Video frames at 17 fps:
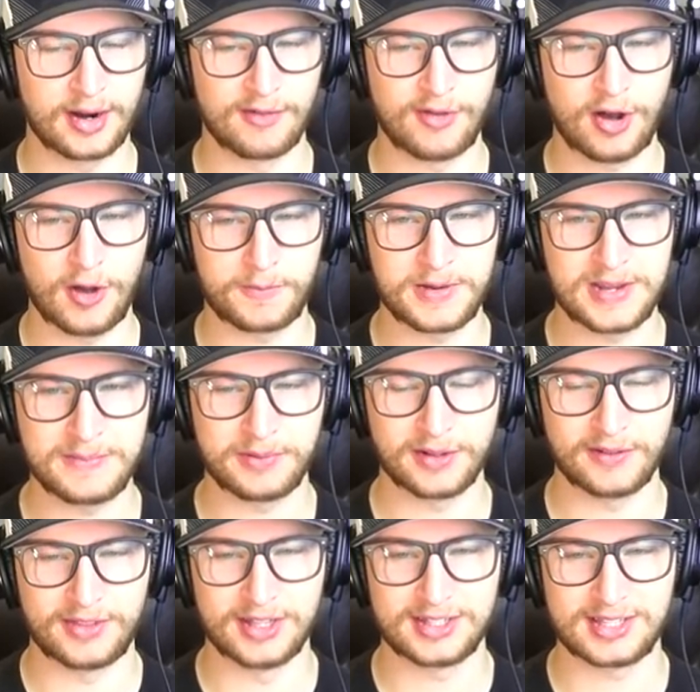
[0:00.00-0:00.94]
Of all people
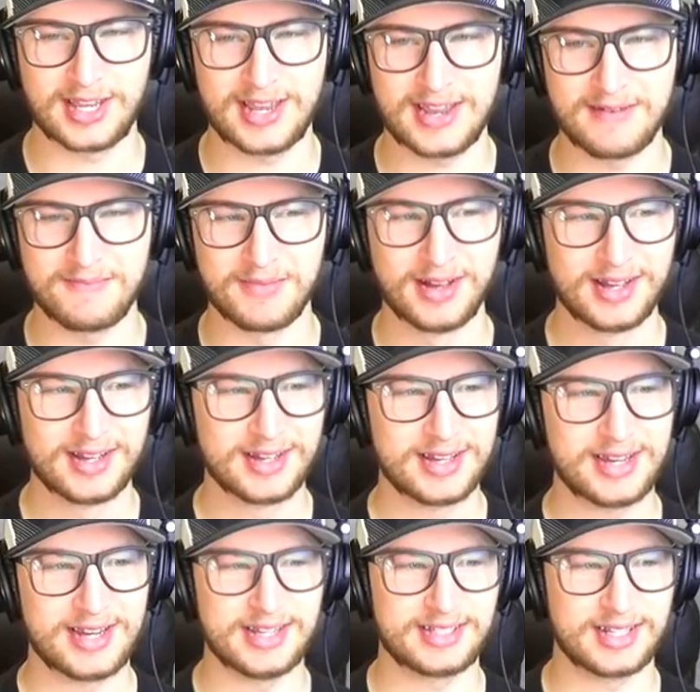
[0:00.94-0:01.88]
of the team,
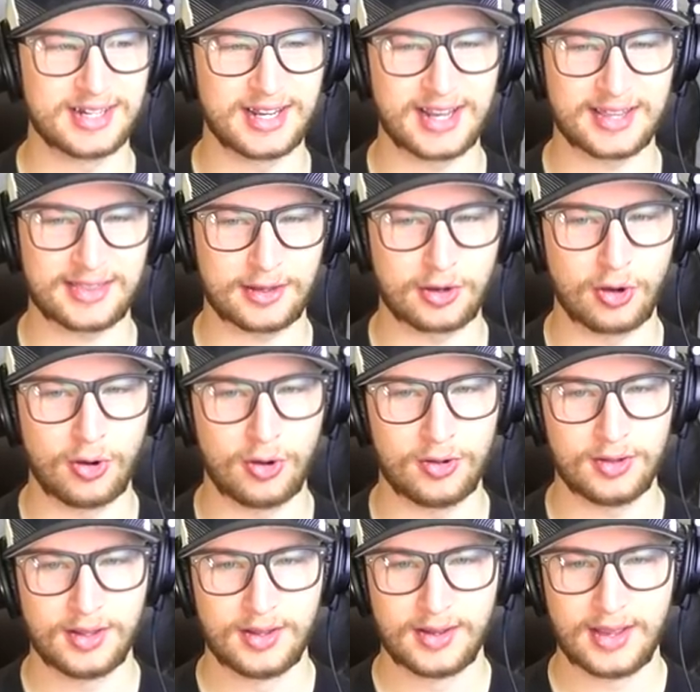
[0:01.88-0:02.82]
he's gonna get the
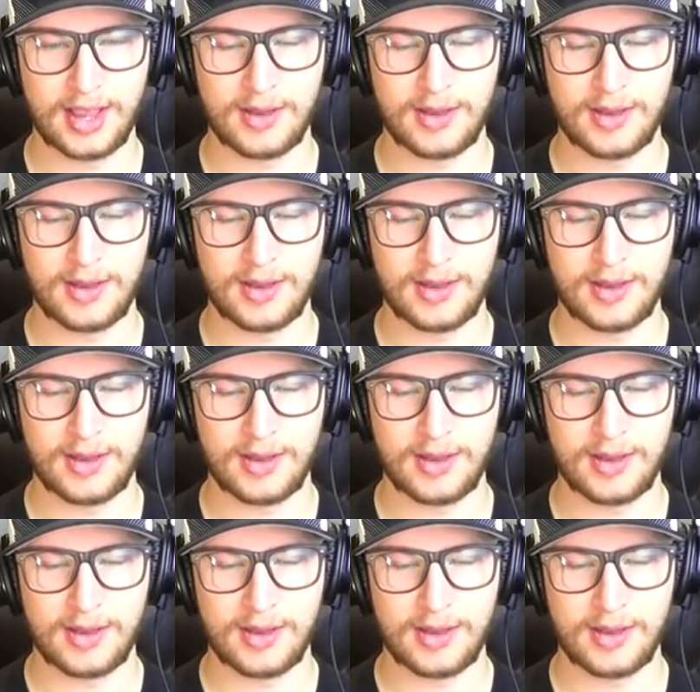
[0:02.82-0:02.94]
goal